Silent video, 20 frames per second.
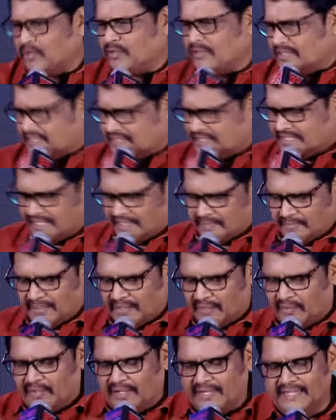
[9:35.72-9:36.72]
the cinema
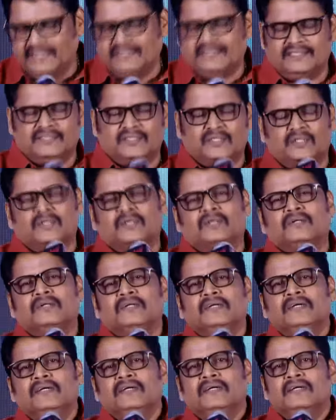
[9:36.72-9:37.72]
only. So,
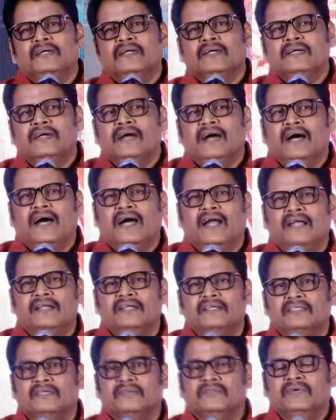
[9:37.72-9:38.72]
and
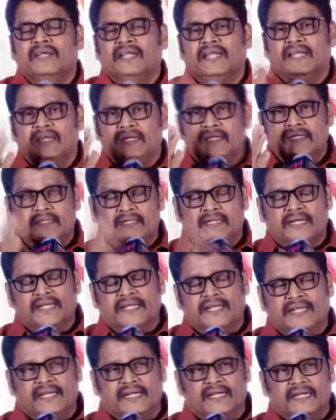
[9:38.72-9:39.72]
he is a very
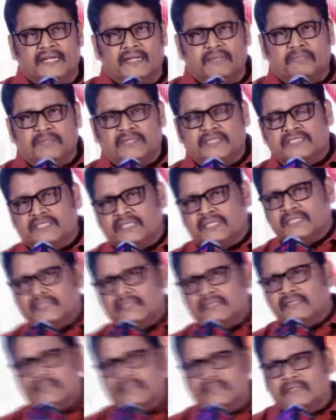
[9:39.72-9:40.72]
dedicated person.
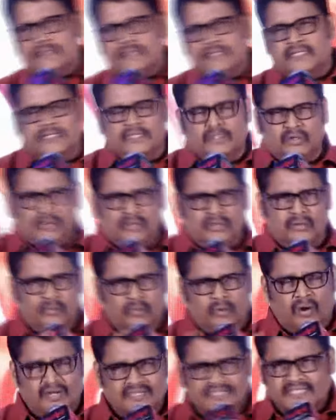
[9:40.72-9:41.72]
You don't know
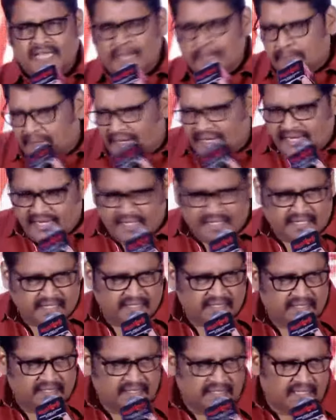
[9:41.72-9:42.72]
what's happening
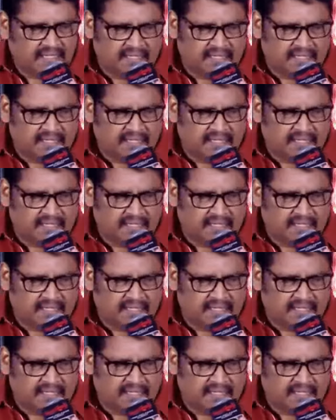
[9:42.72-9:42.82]
in